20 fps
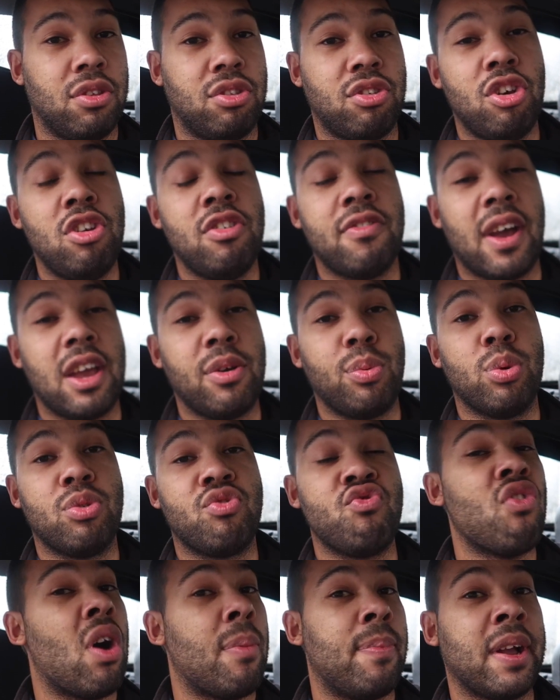duvet would
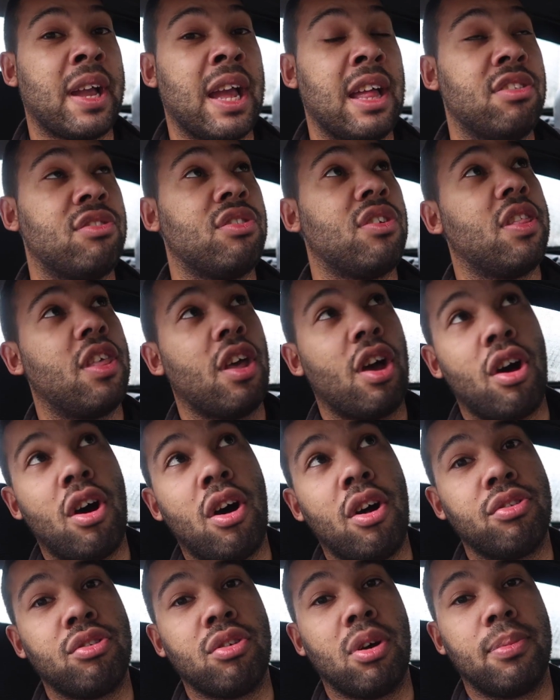rub against the
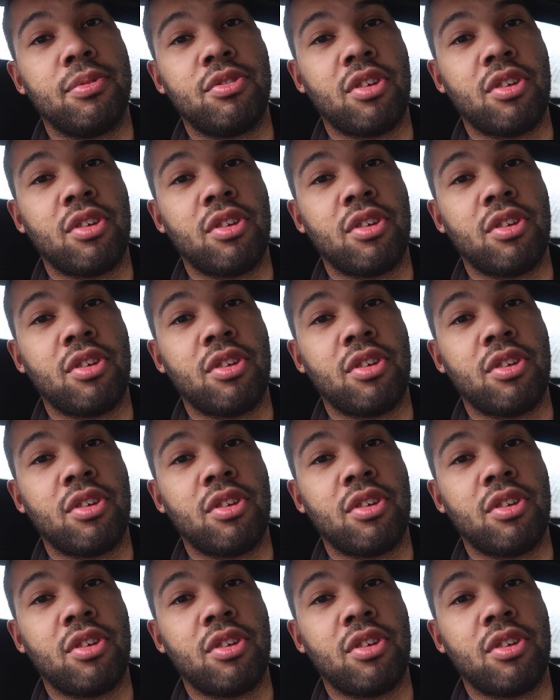hardtop,